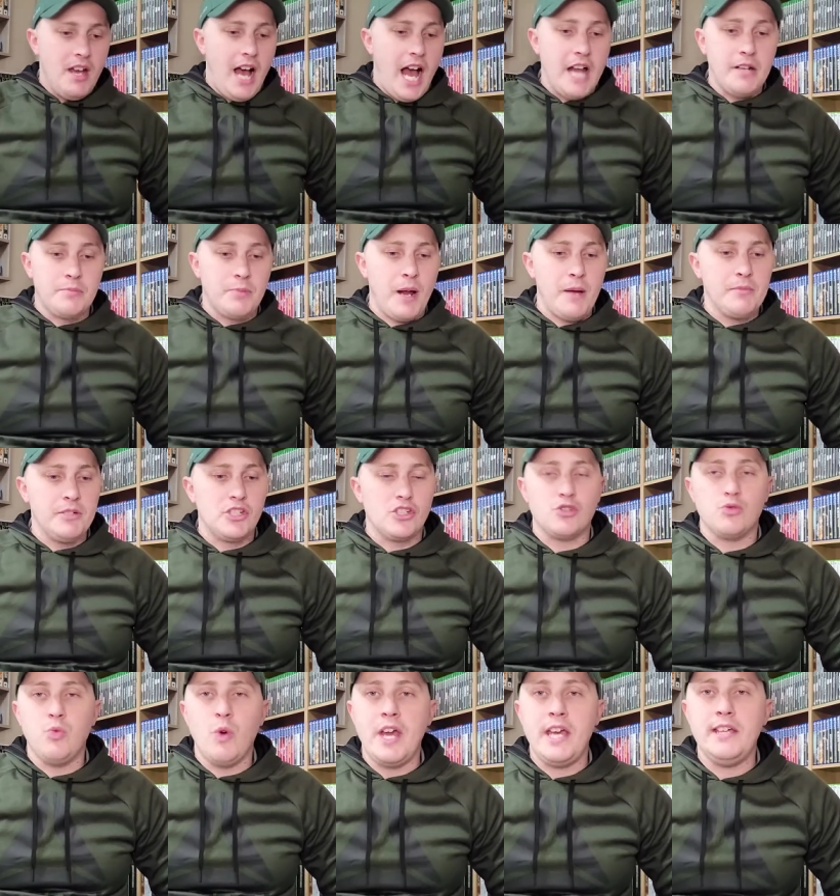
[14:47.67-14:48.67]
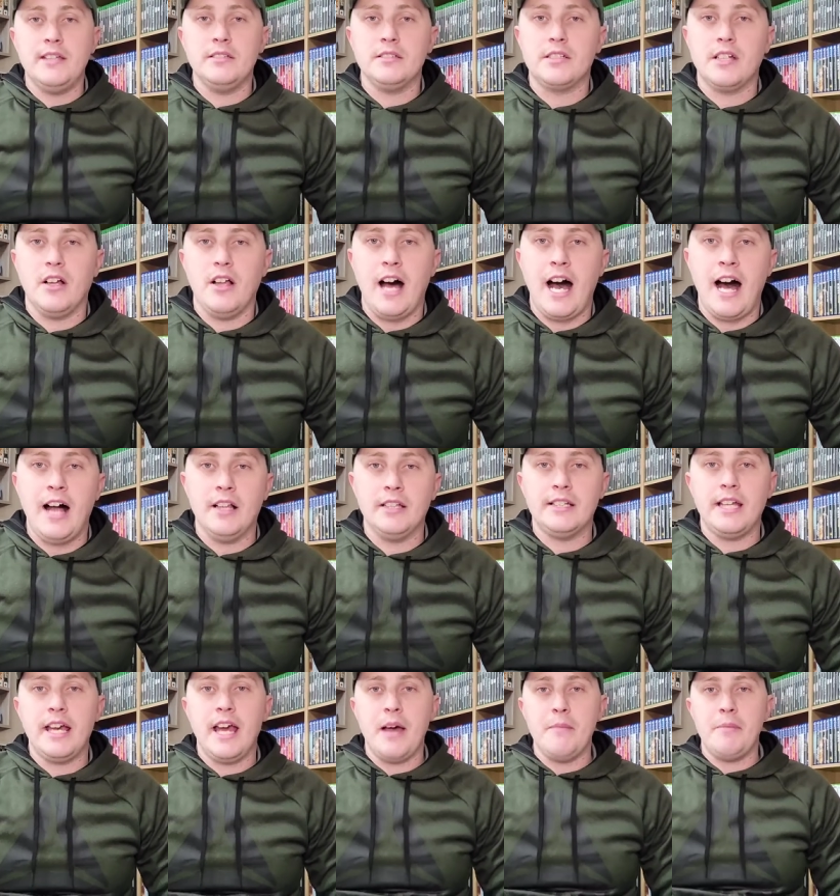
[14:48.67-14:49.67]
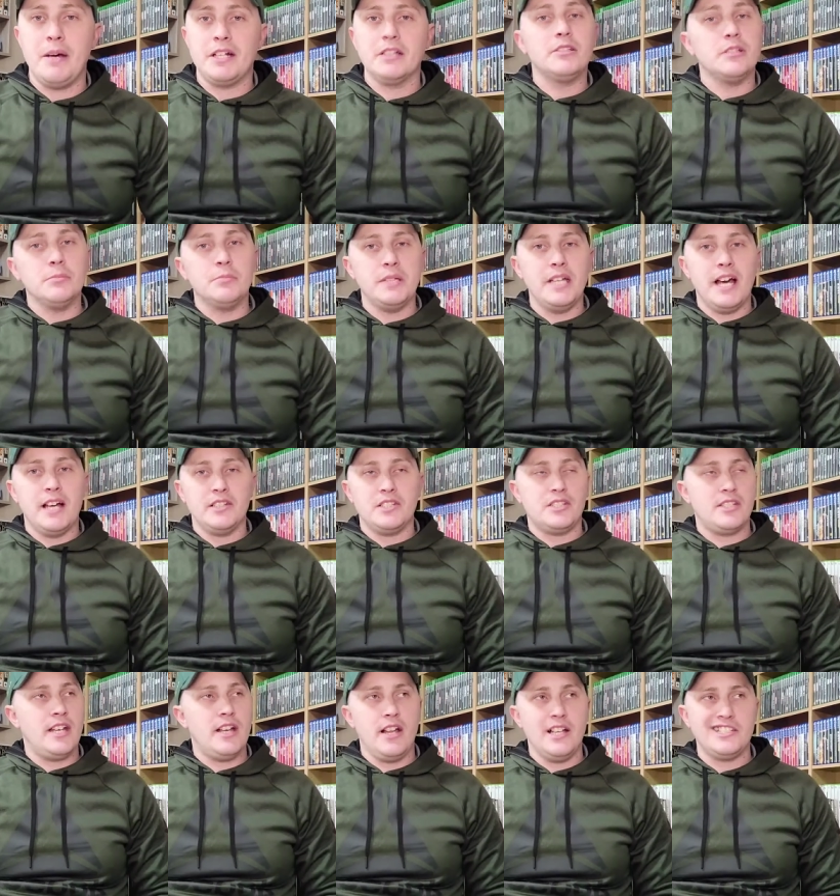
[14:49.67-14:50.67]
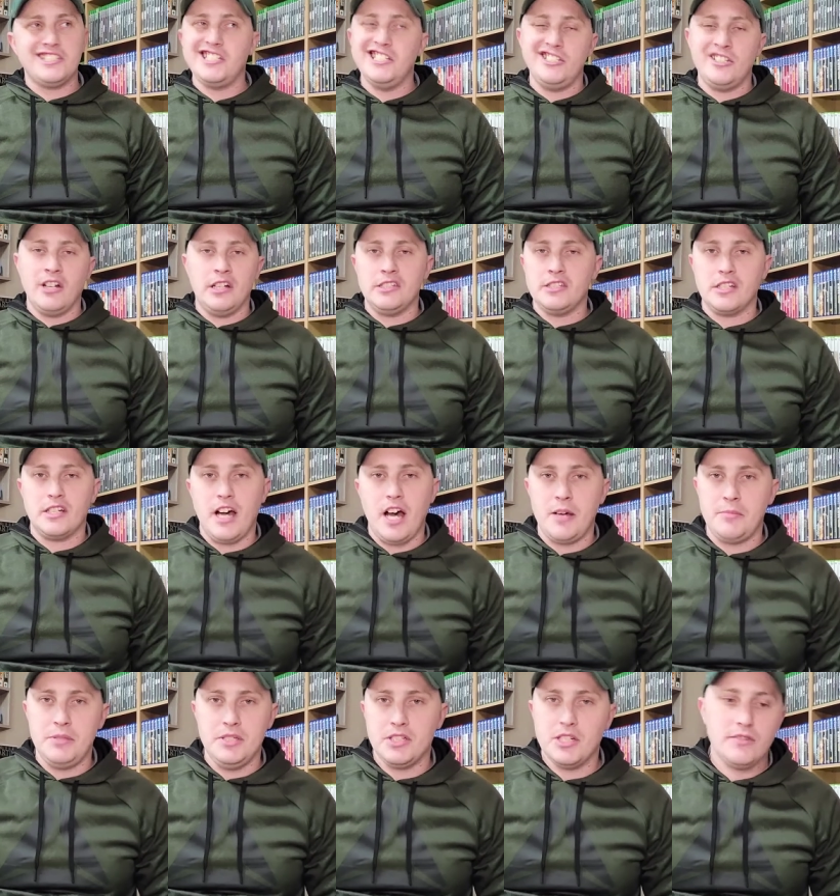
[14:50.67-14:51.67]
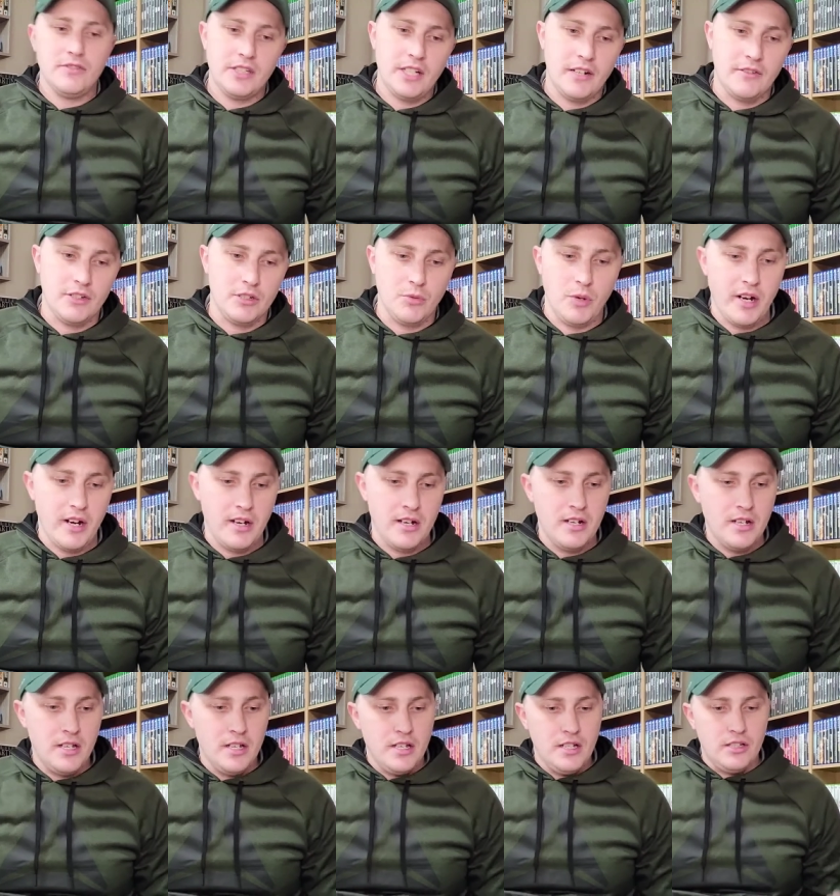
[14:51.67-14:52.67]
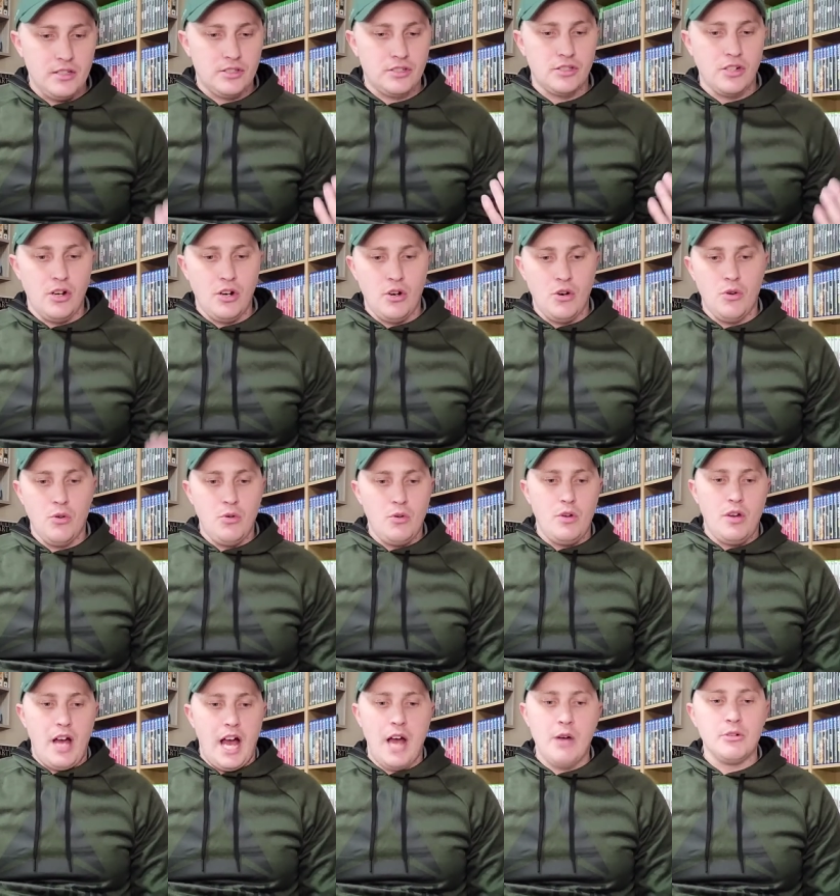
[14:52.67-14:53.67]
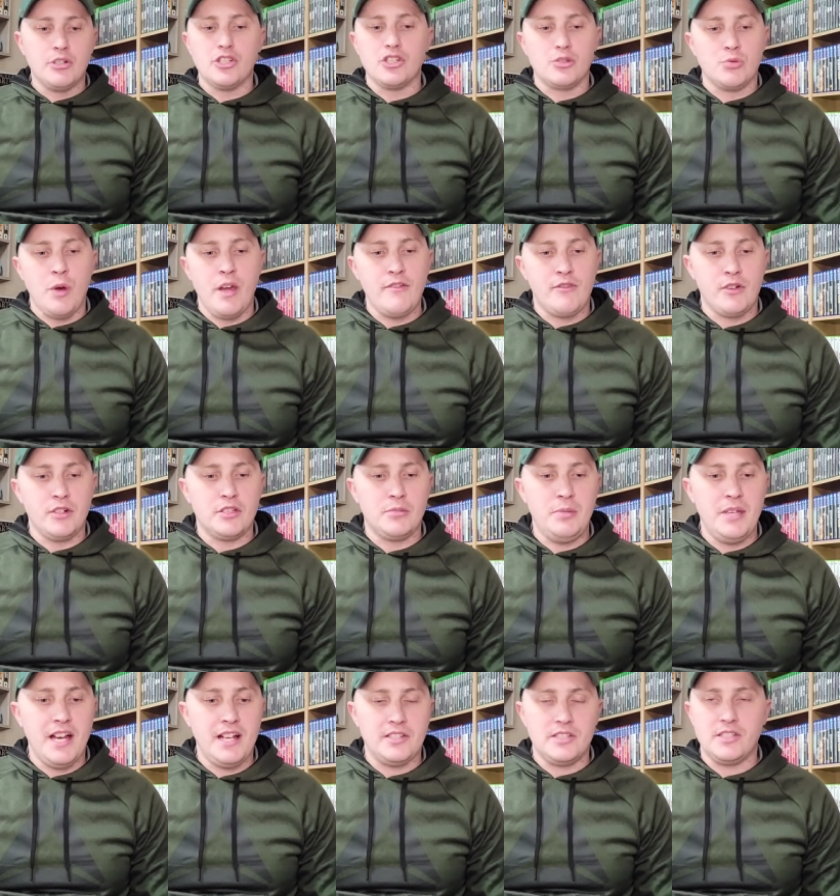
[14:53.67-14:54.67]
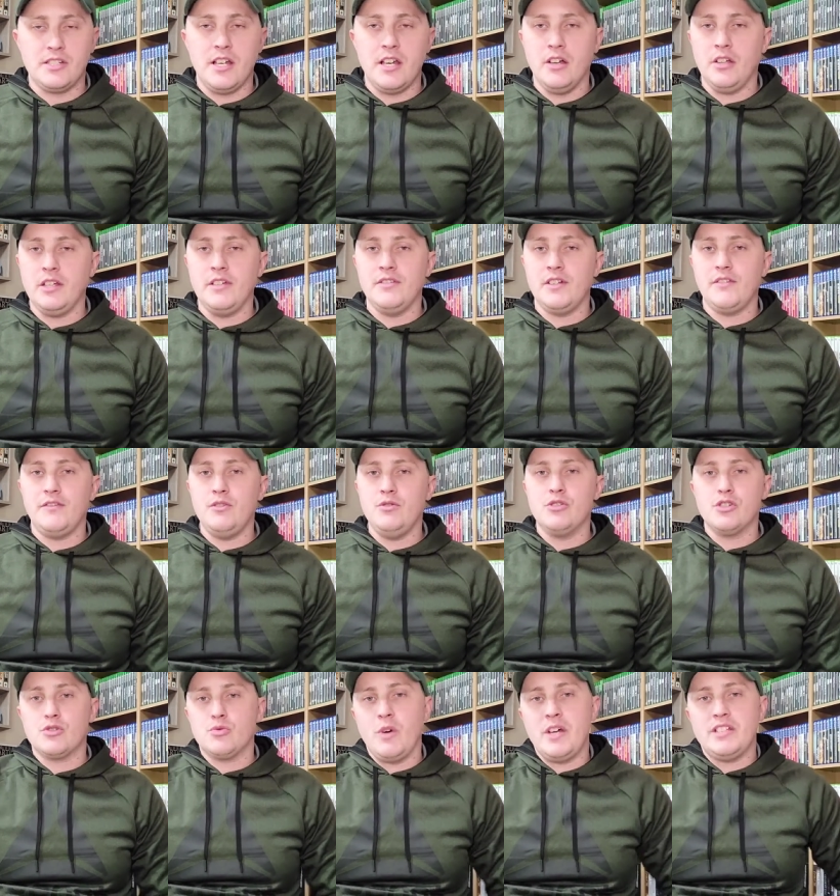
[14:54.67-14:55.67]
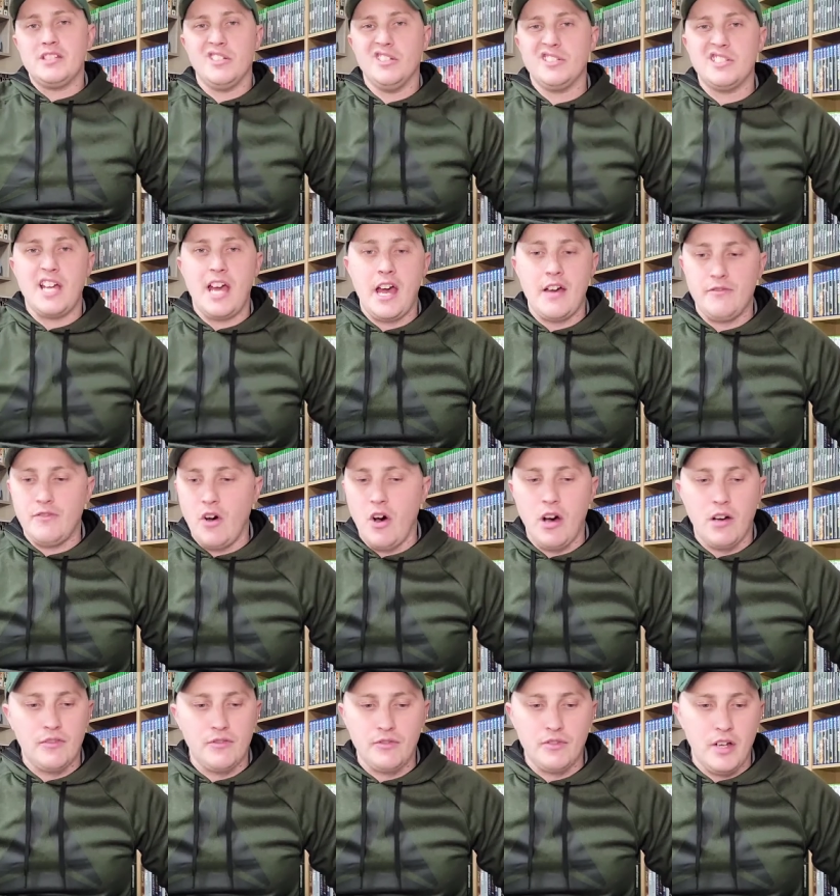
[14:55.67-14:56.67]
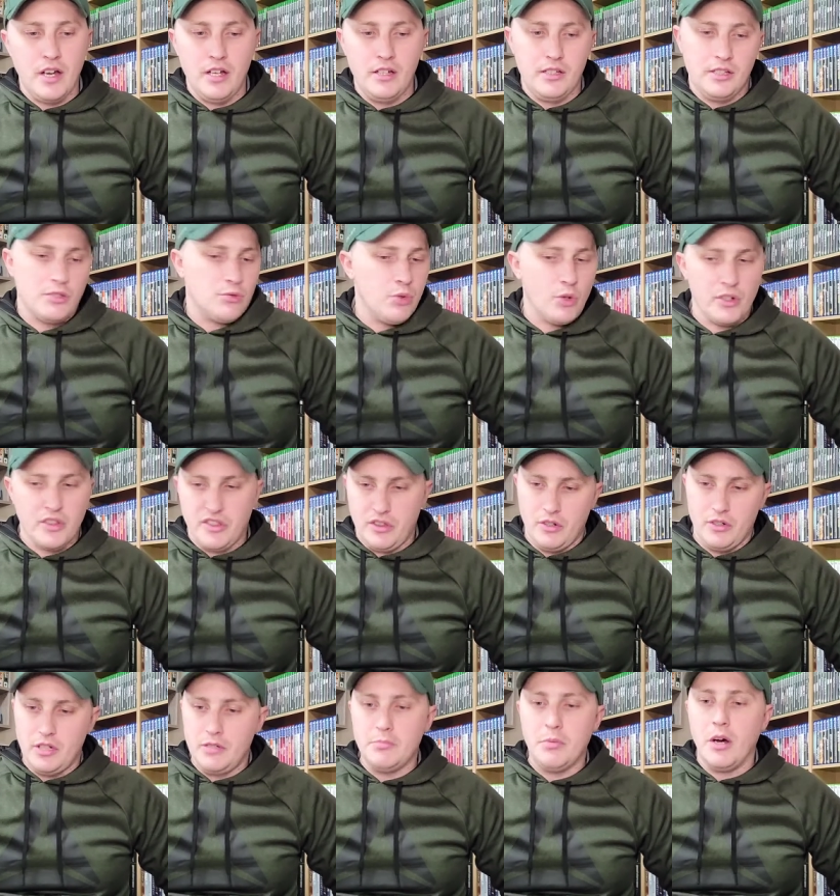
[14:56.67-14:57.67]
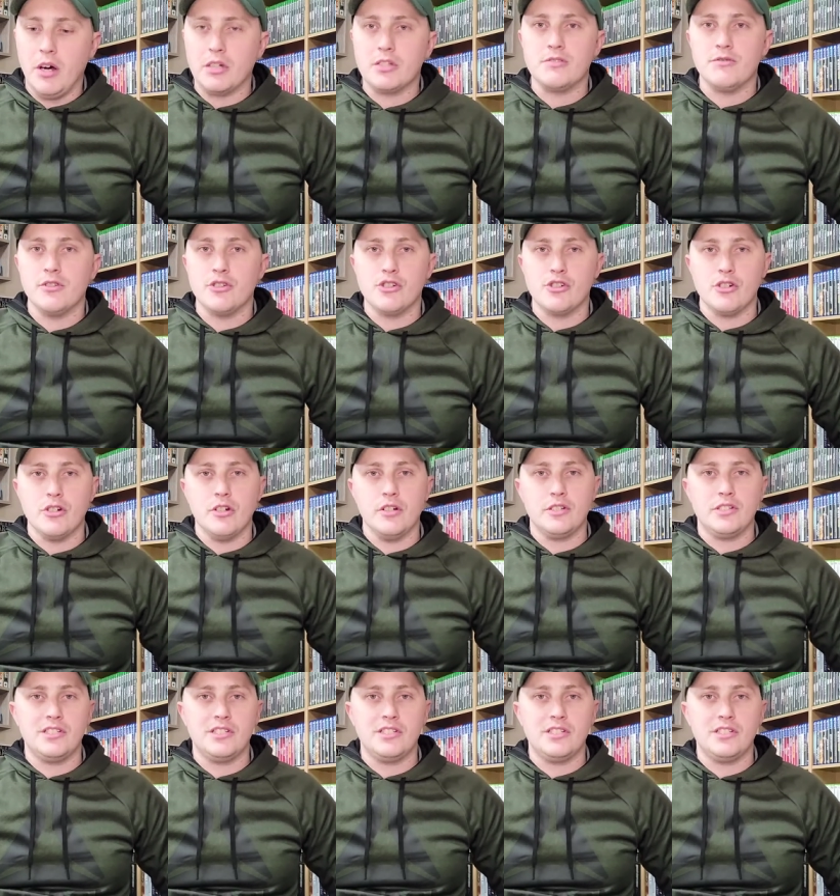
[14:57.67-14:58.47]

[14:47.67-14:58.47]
I'd probably just wait until holiday. I bet it'll be on sale. I see tons of copies of it everywhere. So I would just wait for it to be on sale. Even if you just wait till it's half off, uh, it's worth 30 bucks for sure.